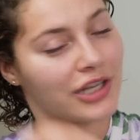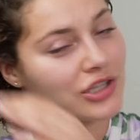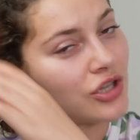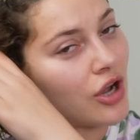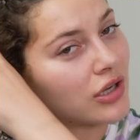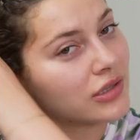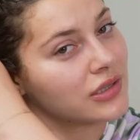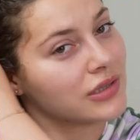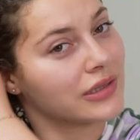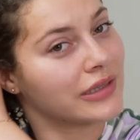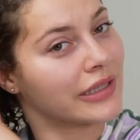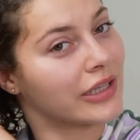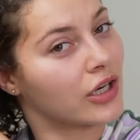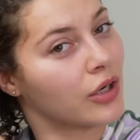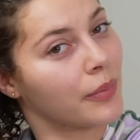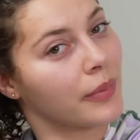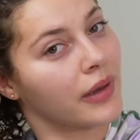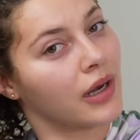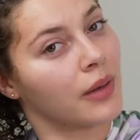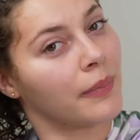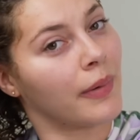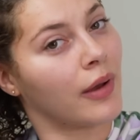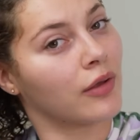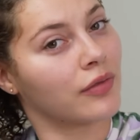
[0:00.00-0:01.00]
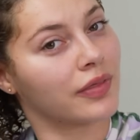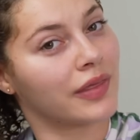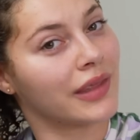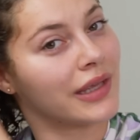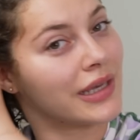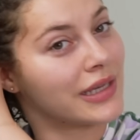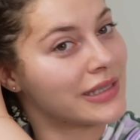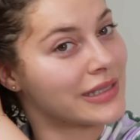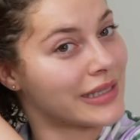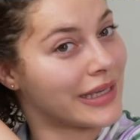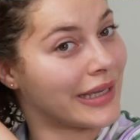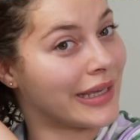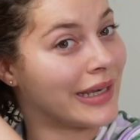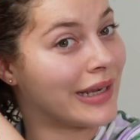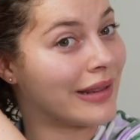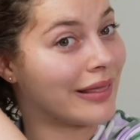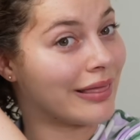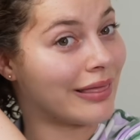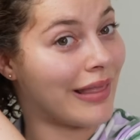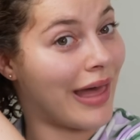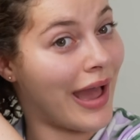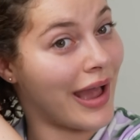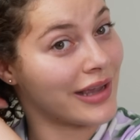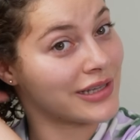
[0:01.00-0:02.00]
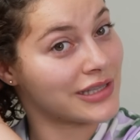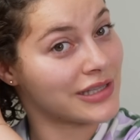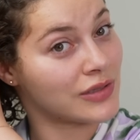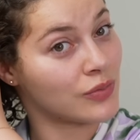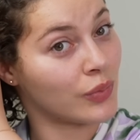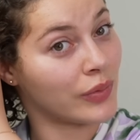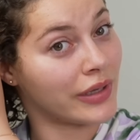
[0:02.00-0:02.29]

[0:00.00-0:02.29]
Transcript: I talked a little bit about this in last